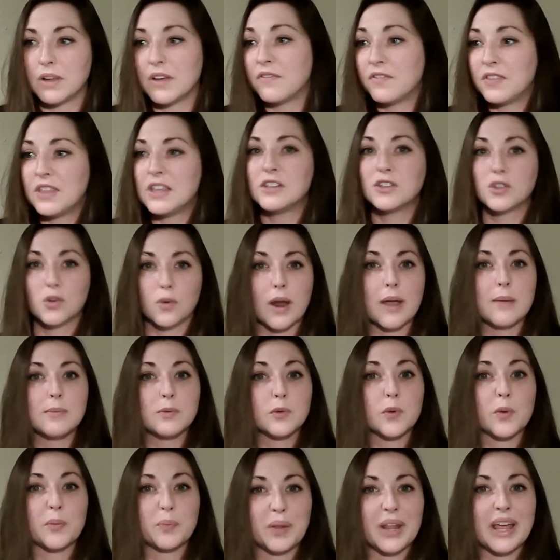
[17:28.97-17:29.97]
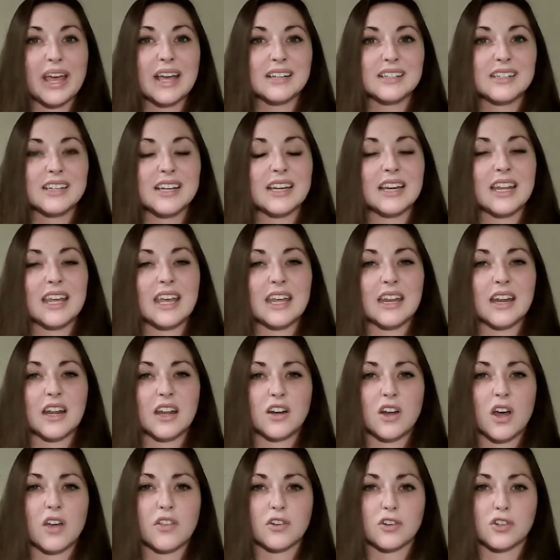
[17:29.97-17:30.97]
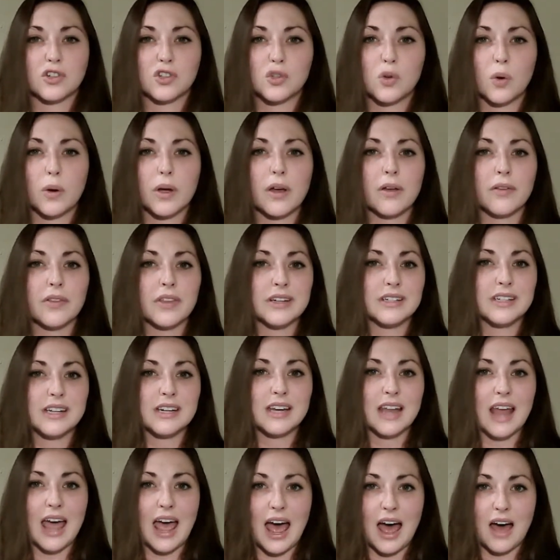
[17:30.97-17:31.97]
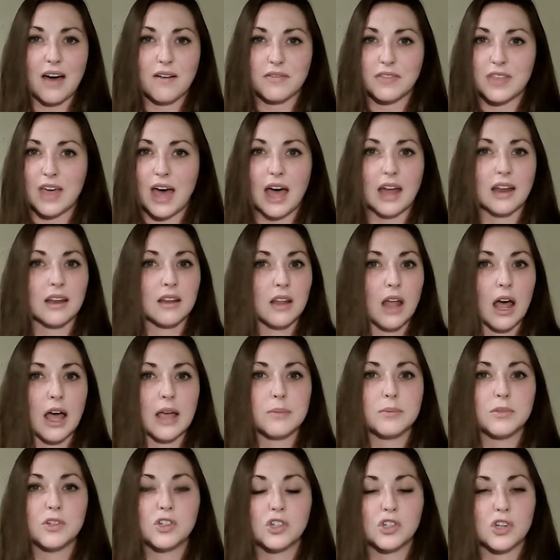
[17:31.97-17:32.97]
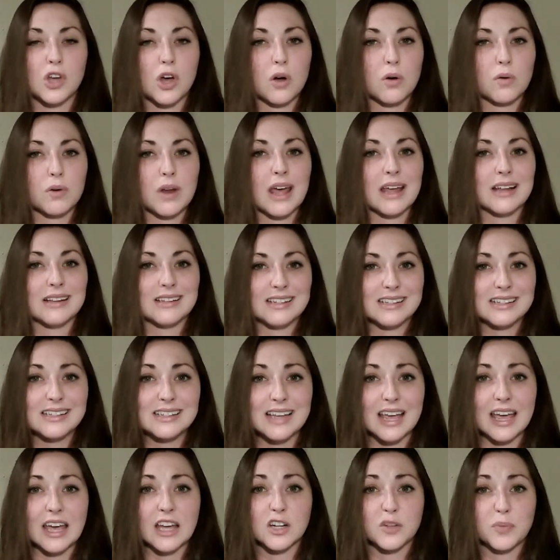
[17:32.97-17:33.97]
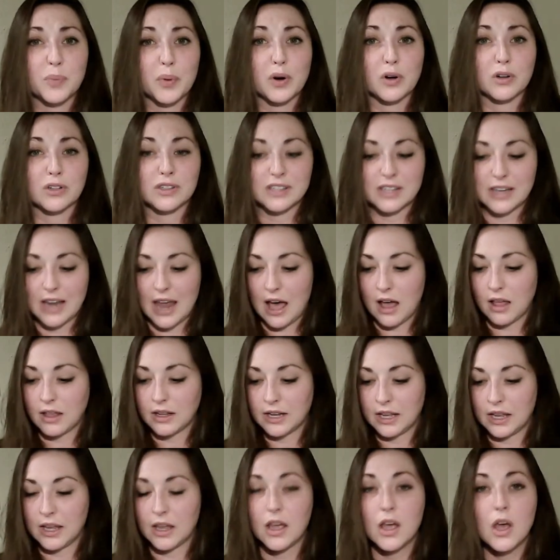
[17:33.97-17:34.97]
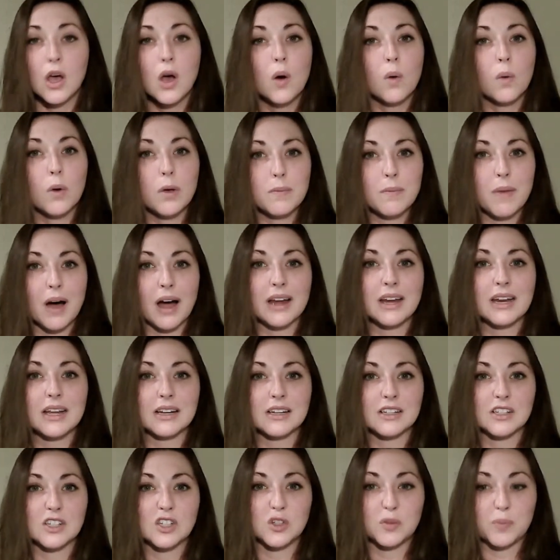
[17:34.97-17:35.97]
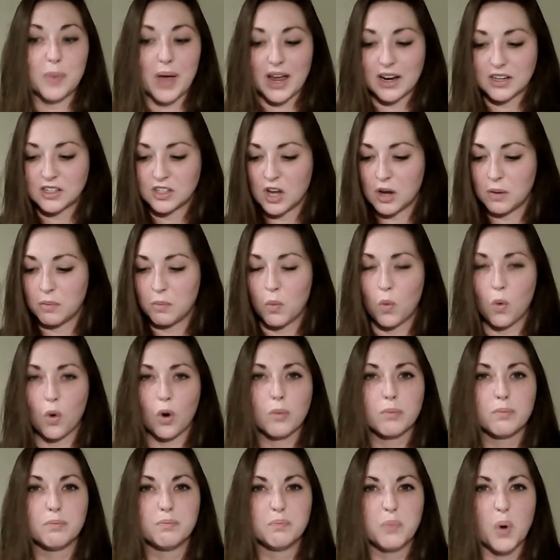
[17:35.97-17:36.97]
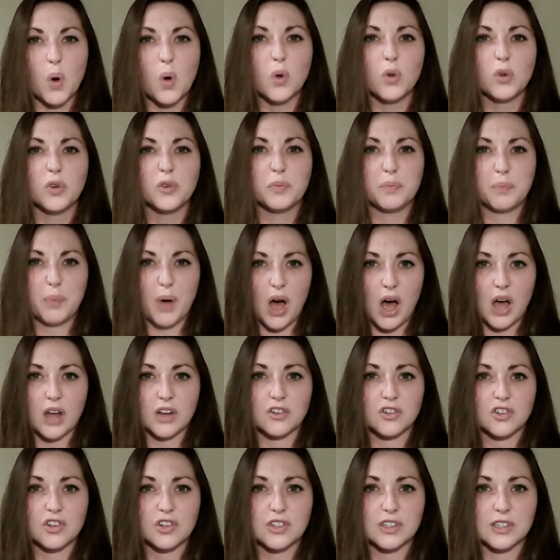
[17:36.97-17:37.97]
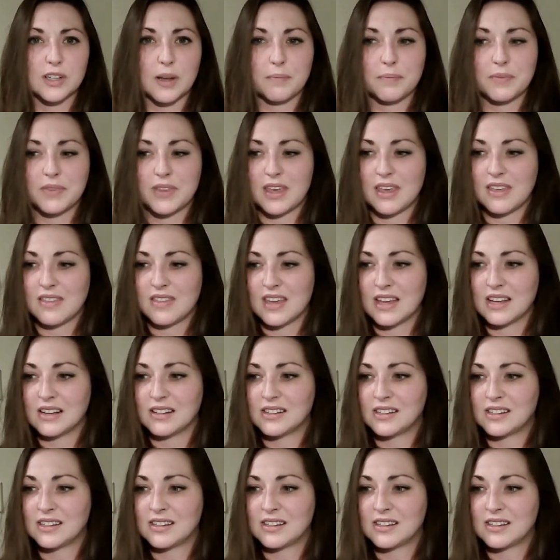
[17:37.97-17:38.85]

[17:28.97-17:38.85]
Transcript: these grapes were planted in another soil that didn't have that limestone and sand personality, we might expect a more bold punch, something that